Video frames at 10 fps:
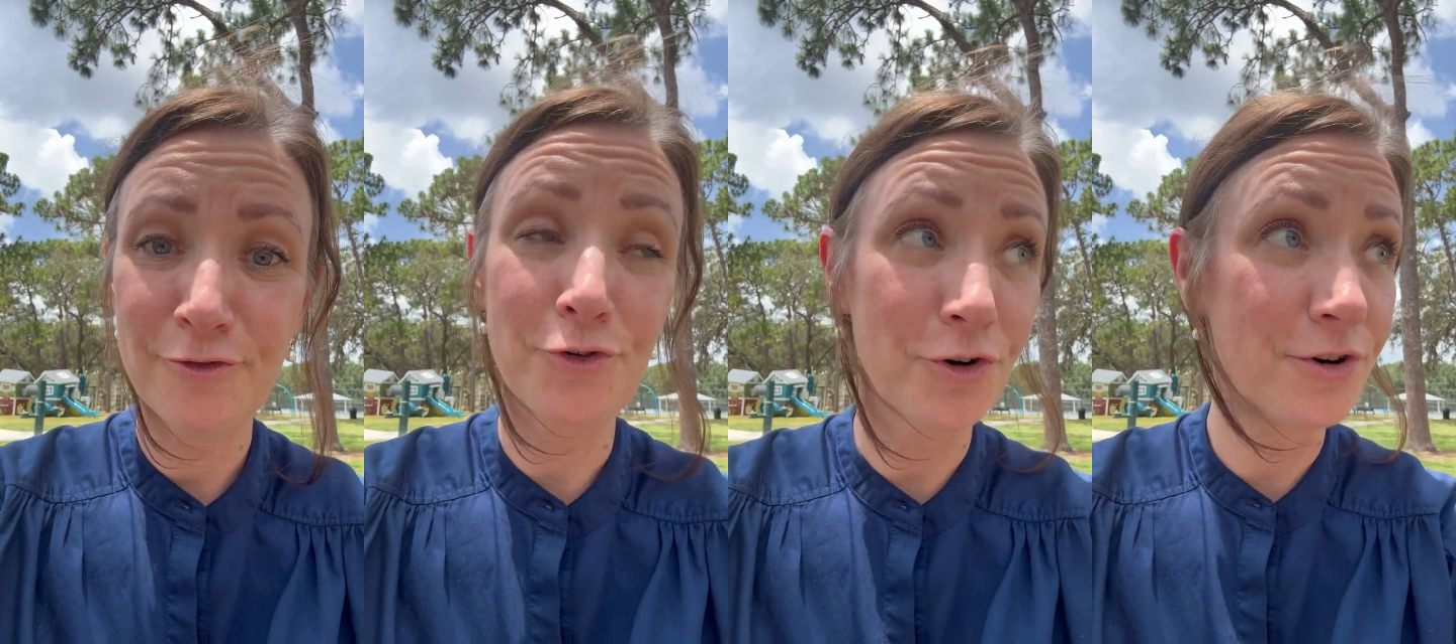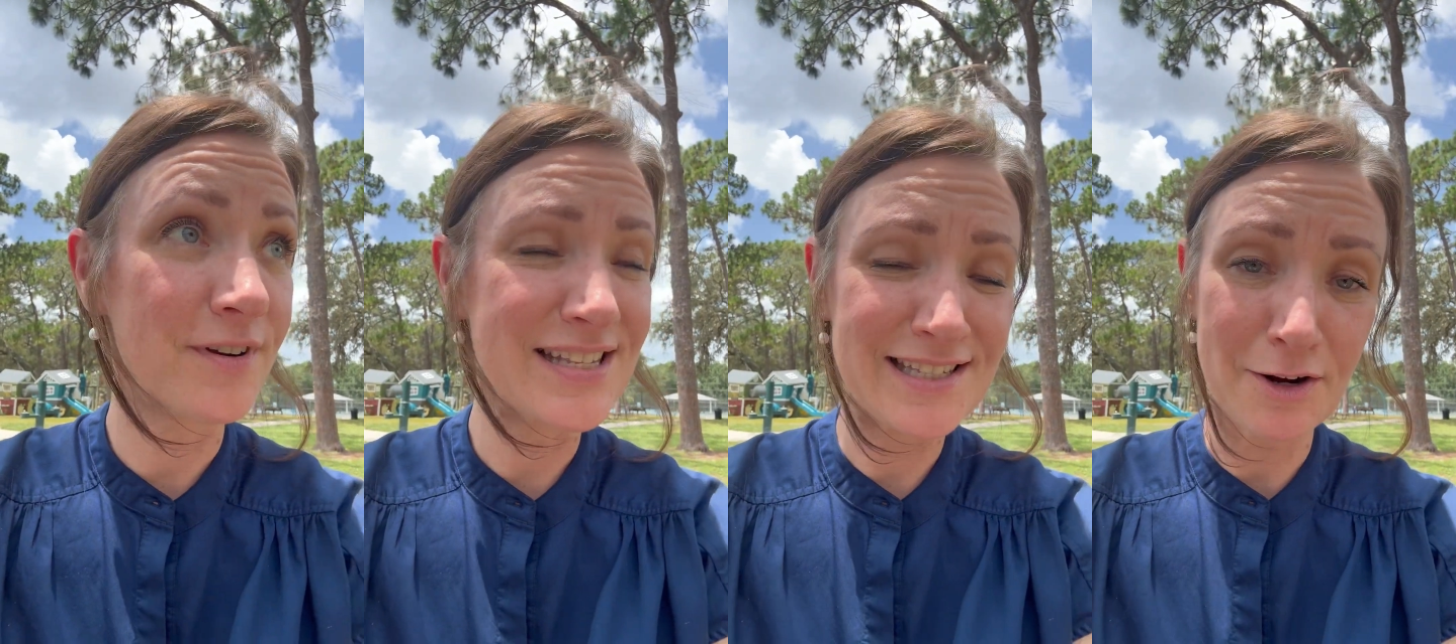for
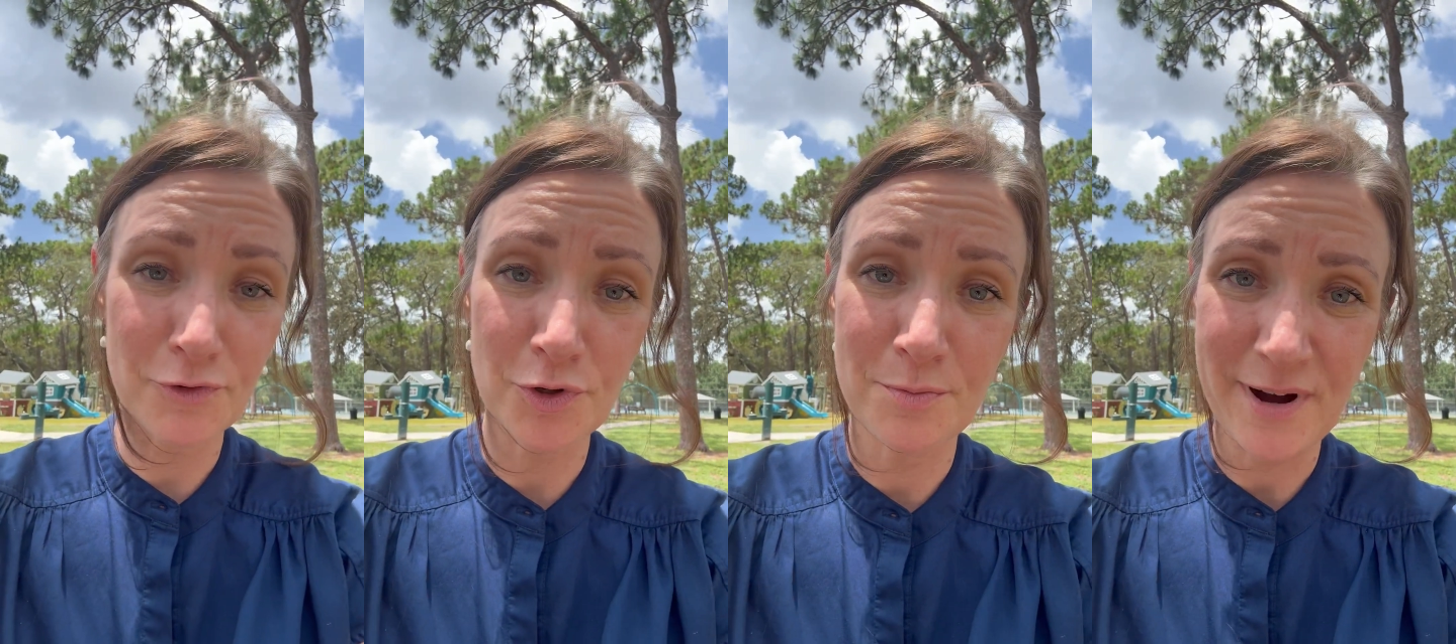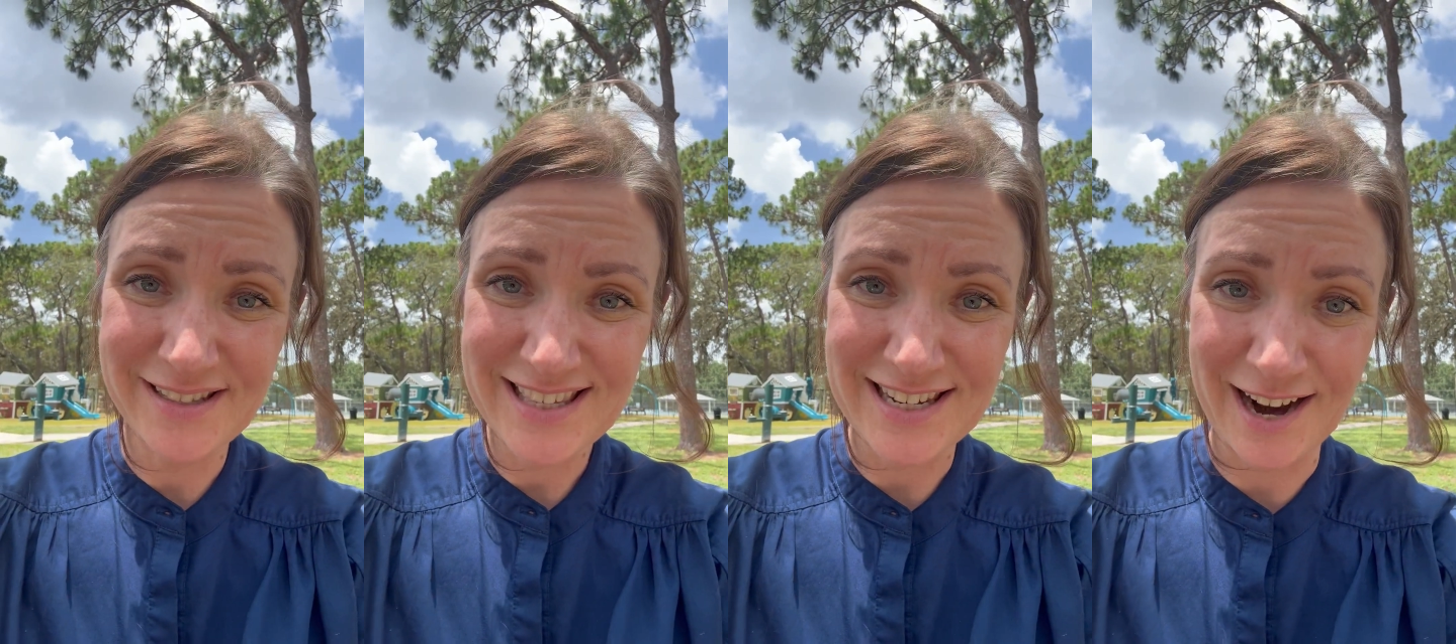several
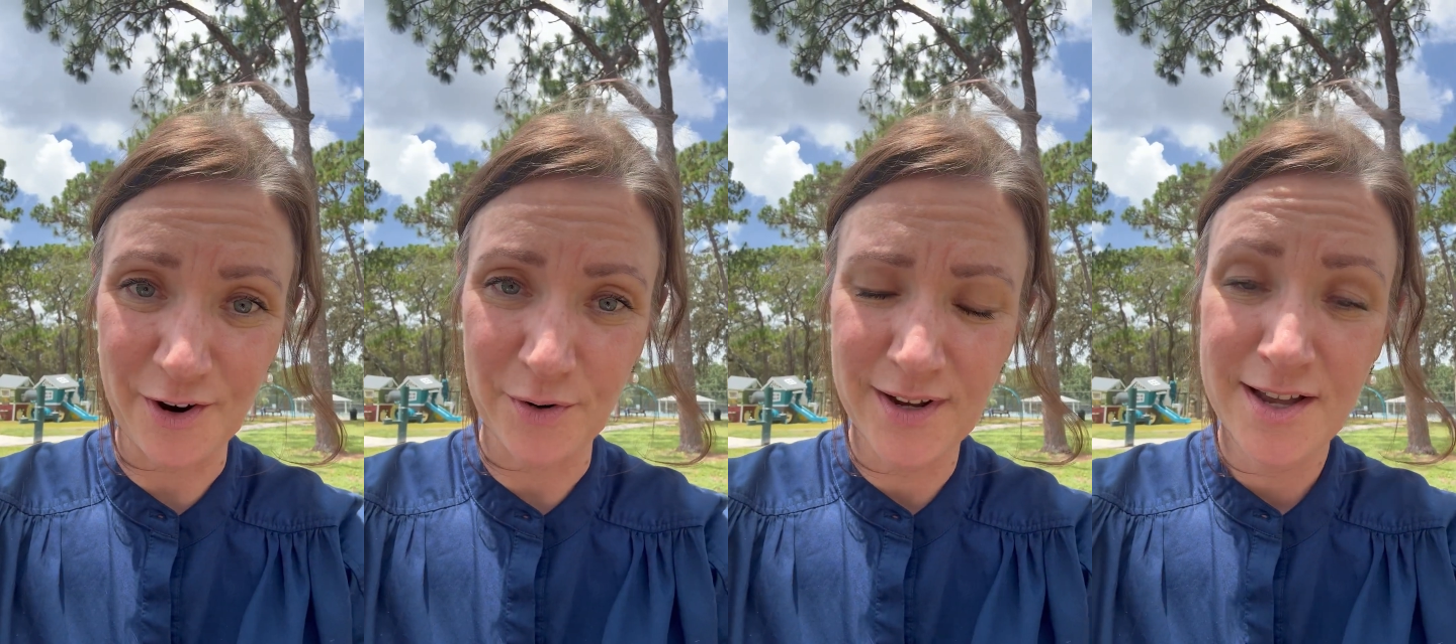months now